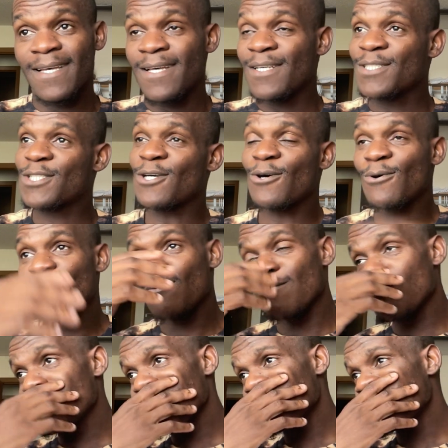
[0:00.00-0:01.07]
So,
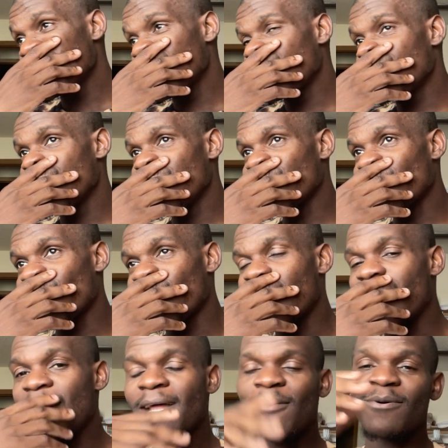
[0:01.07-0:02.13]

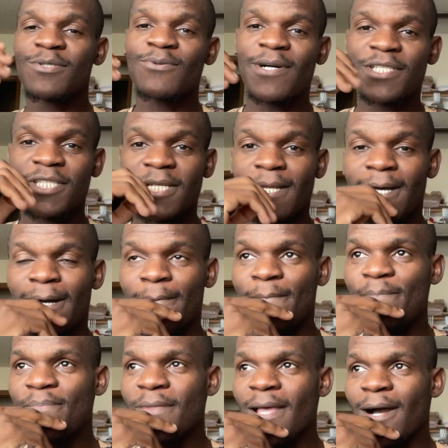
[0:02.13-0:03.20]
and I was watching
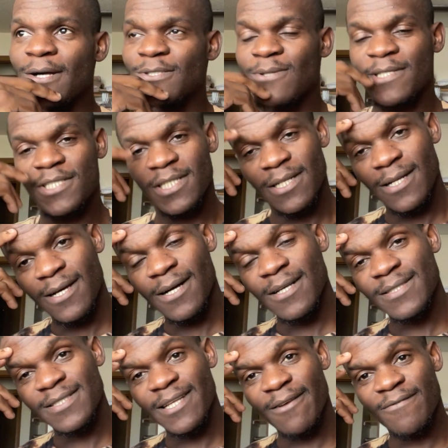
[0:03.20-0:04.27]

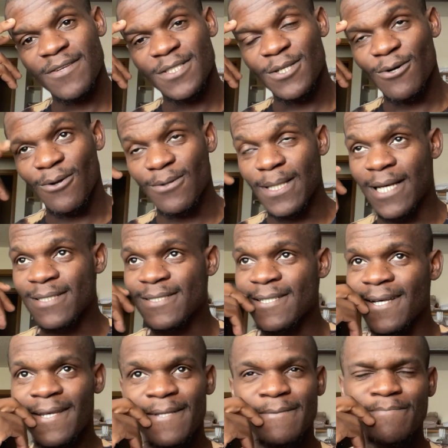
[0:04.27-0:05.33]
Steph Skull last
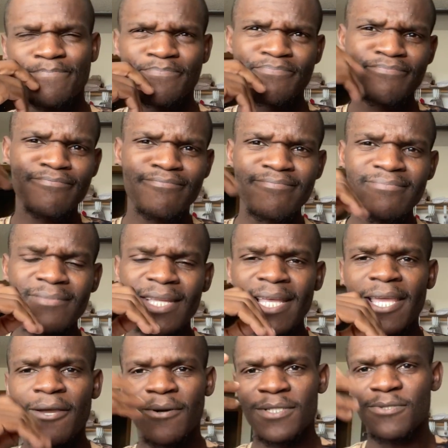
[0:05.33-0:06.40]
night.
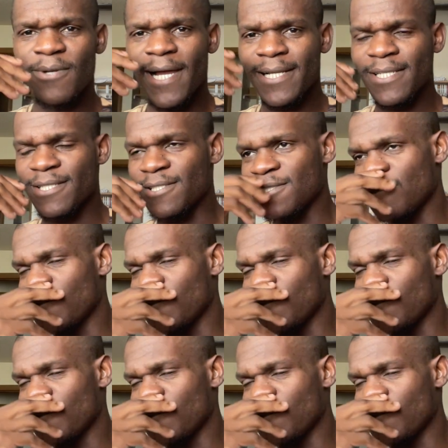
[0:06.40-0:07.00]
He was reacting to this